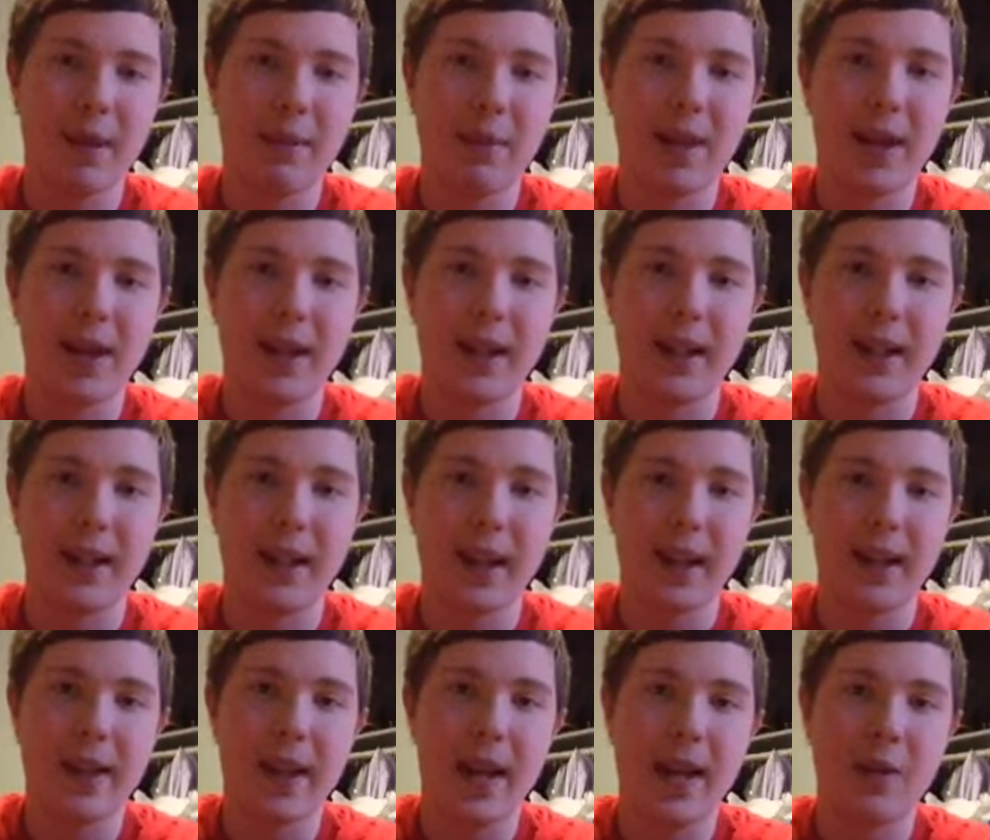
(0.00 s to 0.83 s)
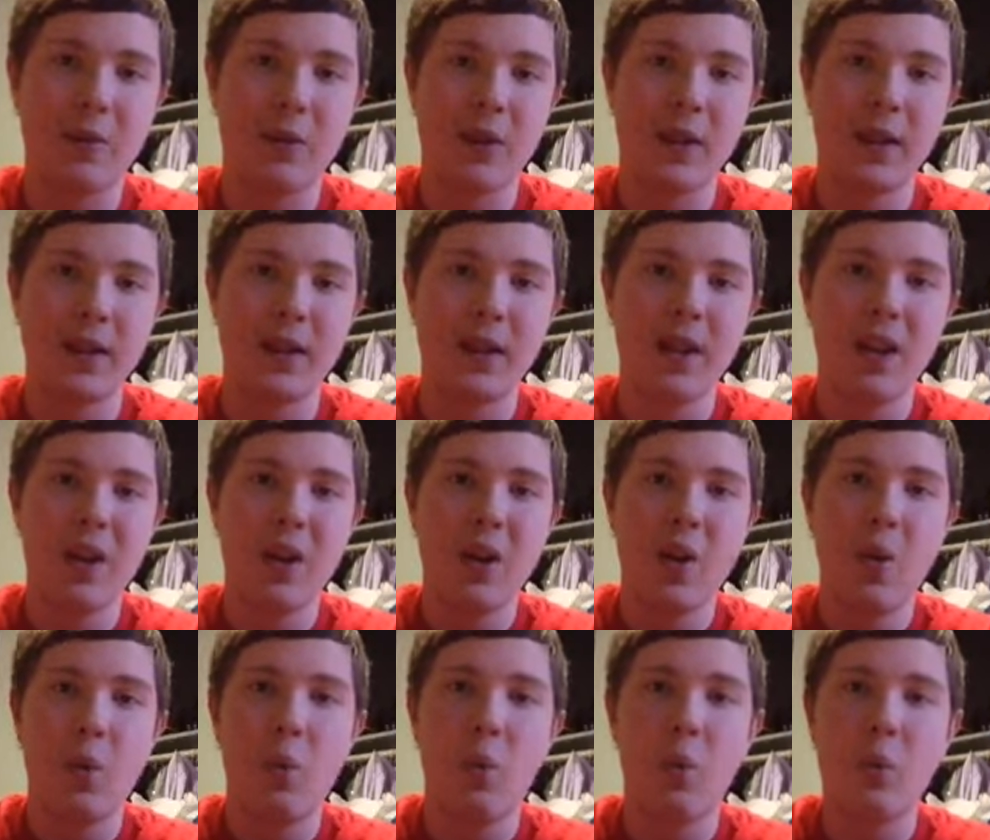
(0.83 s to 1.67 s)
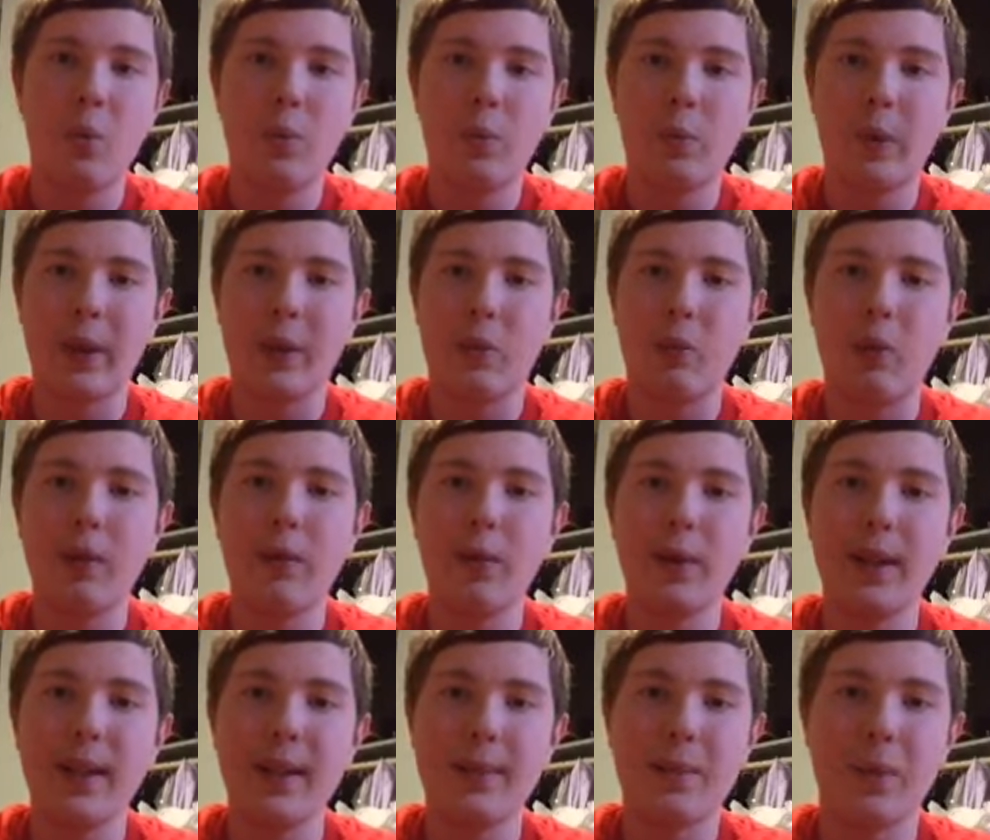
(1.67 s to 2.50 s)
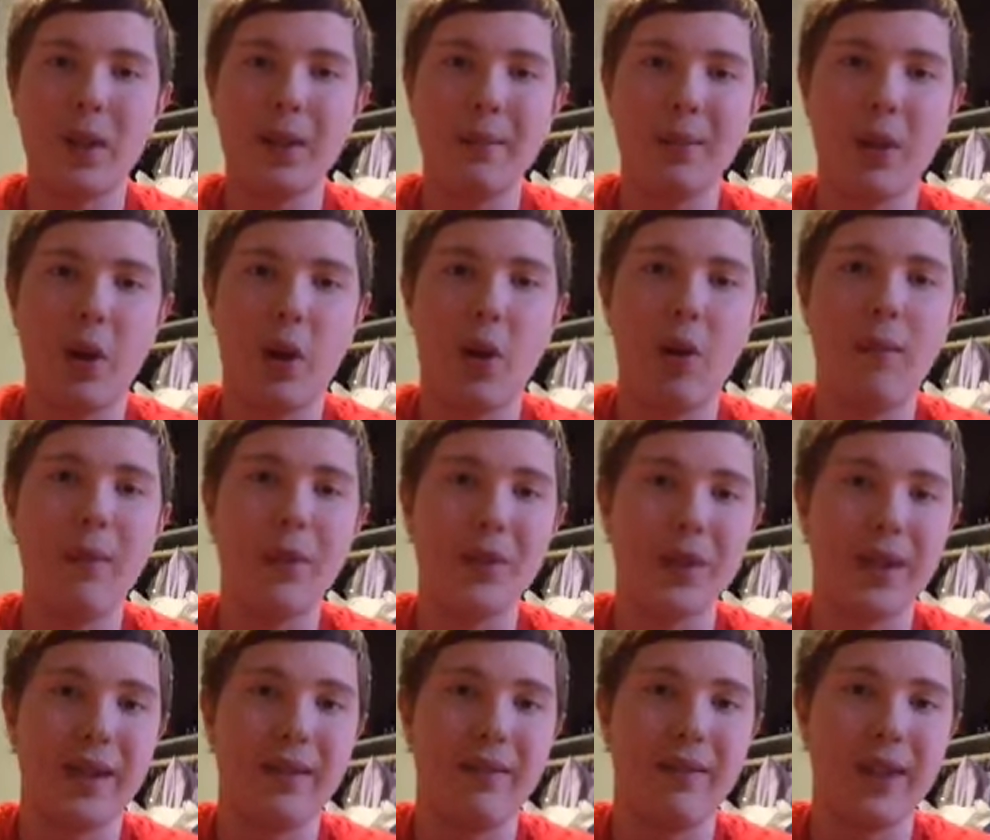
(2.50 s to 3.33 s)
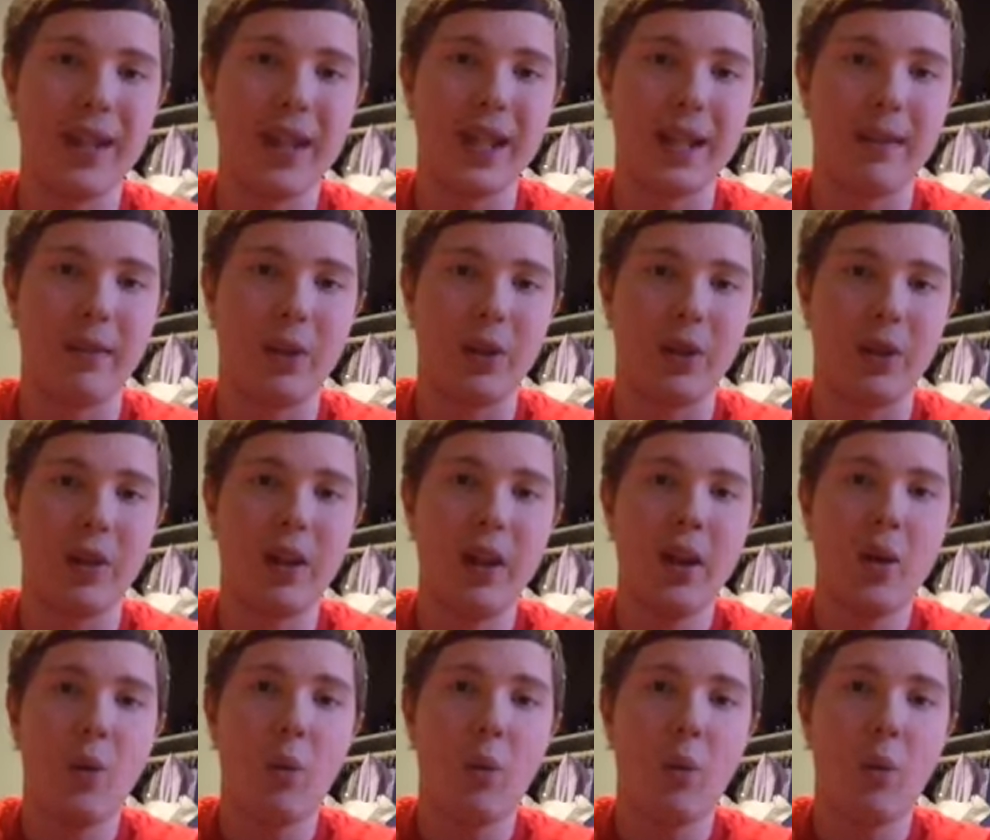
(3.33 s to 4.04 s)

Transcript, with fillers: mind, and that was like Wolverine's pretty almost invincible.